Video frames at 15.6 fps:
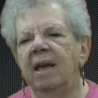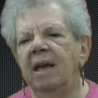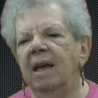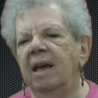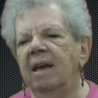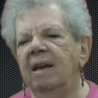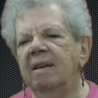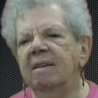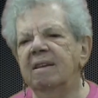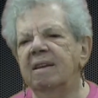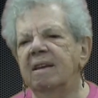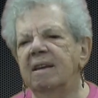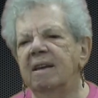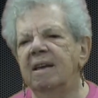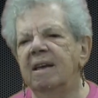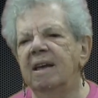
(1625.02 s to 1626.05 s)
And
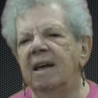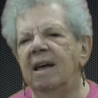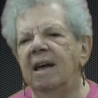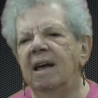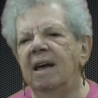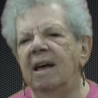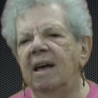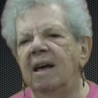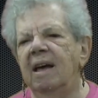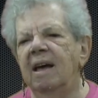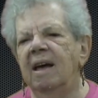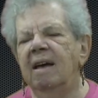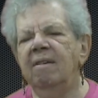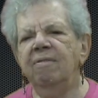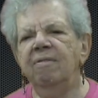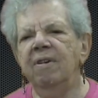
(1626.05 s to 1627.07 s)

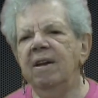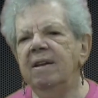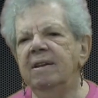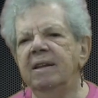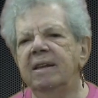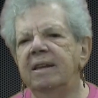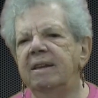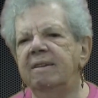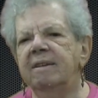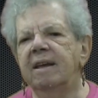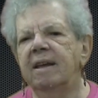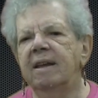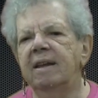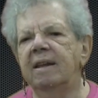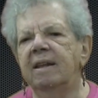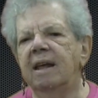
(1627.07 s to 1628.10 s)
I finally
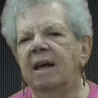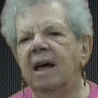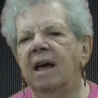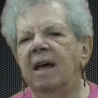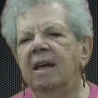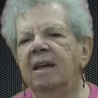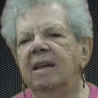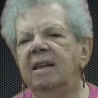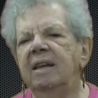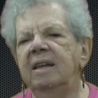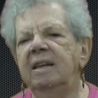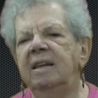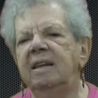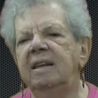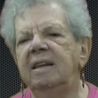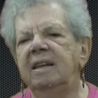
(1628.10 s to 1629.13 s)
decided I
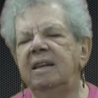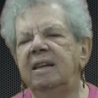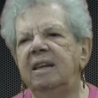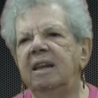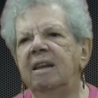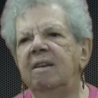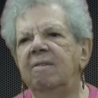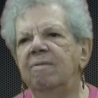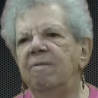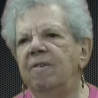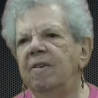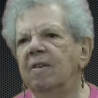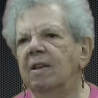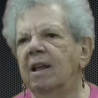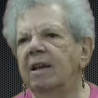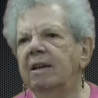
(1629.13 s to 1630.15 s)
didn't
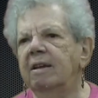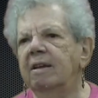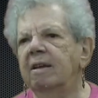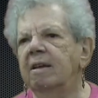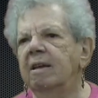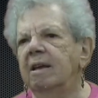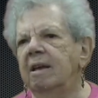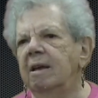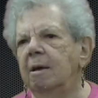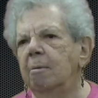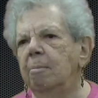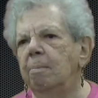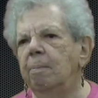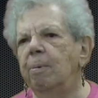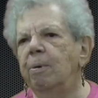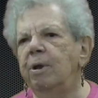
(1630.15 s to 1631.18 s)
feel like
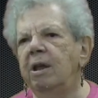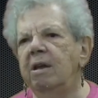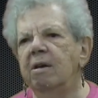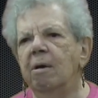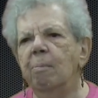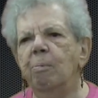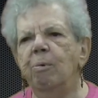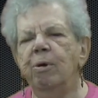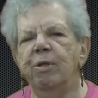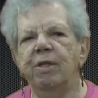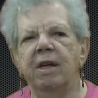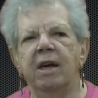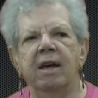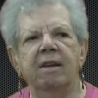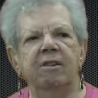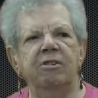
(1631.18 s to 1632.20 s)
putting up with
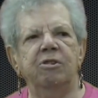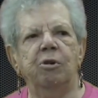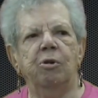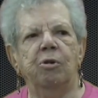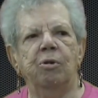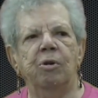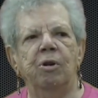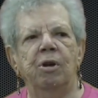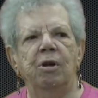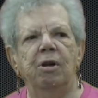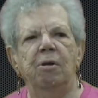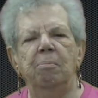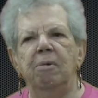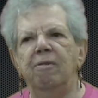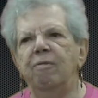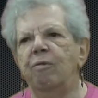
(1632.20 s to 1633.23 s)
that, so
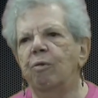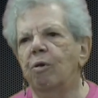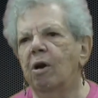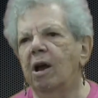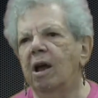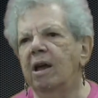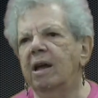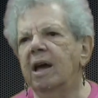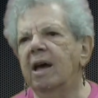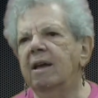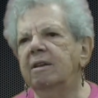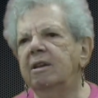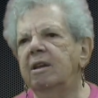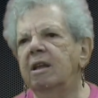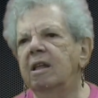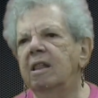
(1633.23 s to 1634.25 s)
before I got
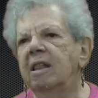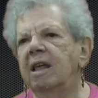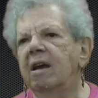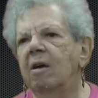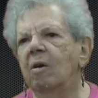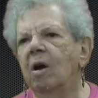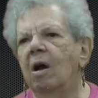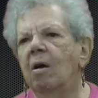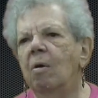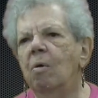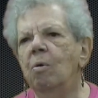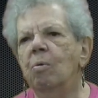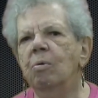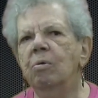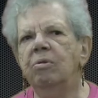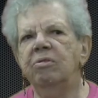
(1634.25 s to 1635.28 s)
to their
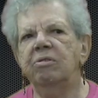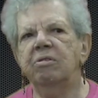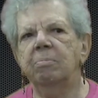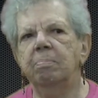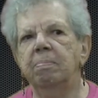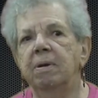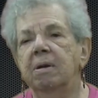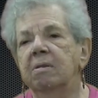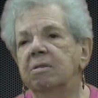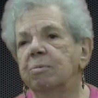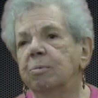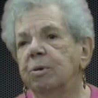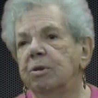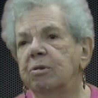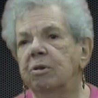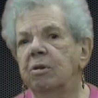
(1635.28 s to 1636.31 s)
house, because it was